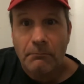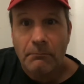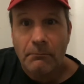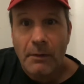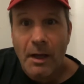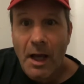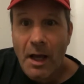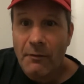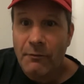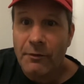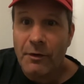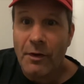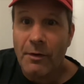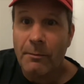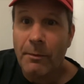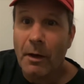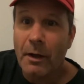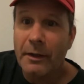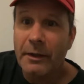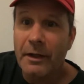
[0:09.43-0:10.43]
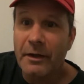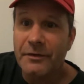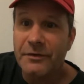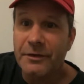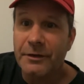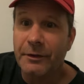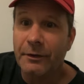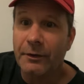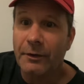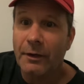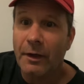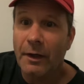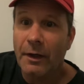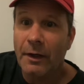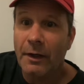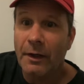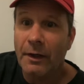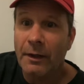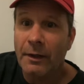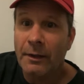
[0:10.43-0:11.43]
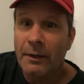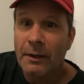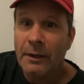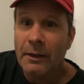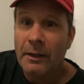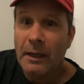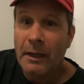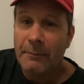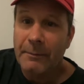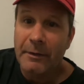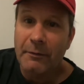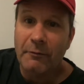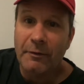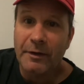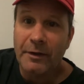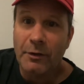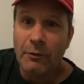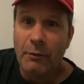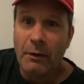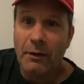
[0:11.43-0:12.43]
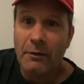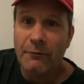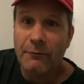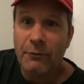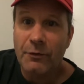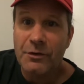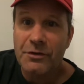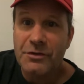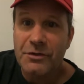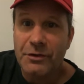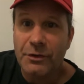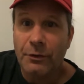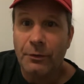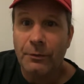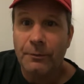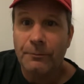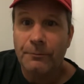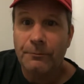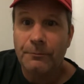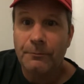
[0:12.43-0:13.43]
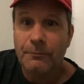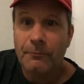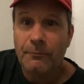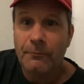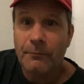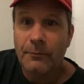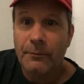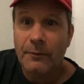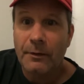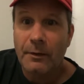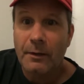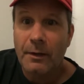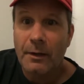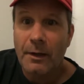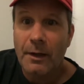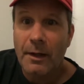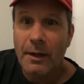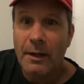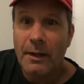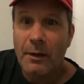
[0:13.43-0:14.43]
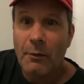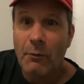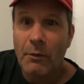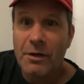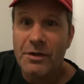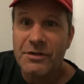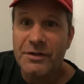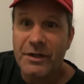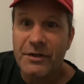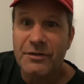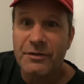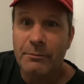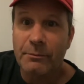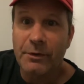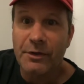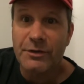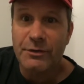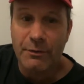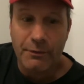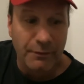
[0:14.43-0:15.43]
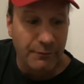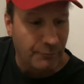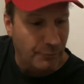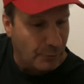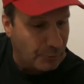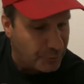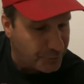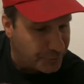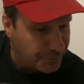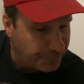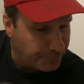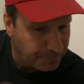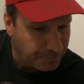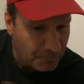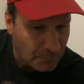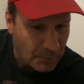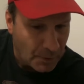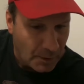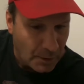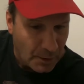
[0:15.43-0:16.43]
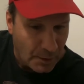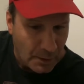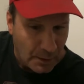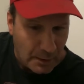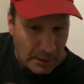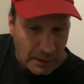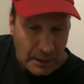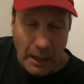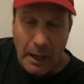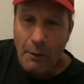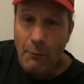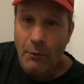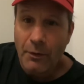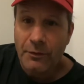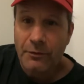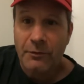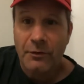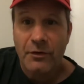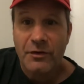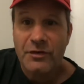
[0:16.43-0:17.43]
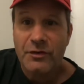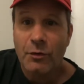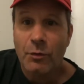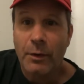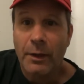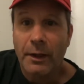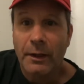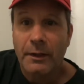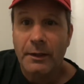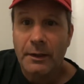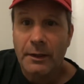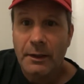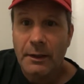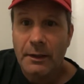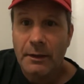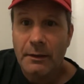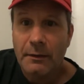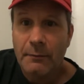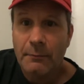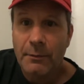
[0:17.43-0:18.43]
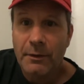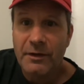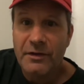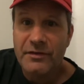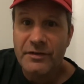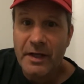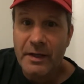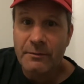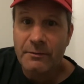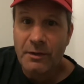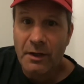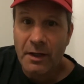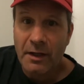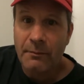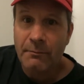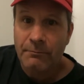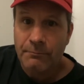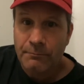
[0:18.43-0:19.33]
have another podcast here. I'm getting ready to go out for a shoot. And I want to share some books with you folks. I want to do this quick. But at the same time,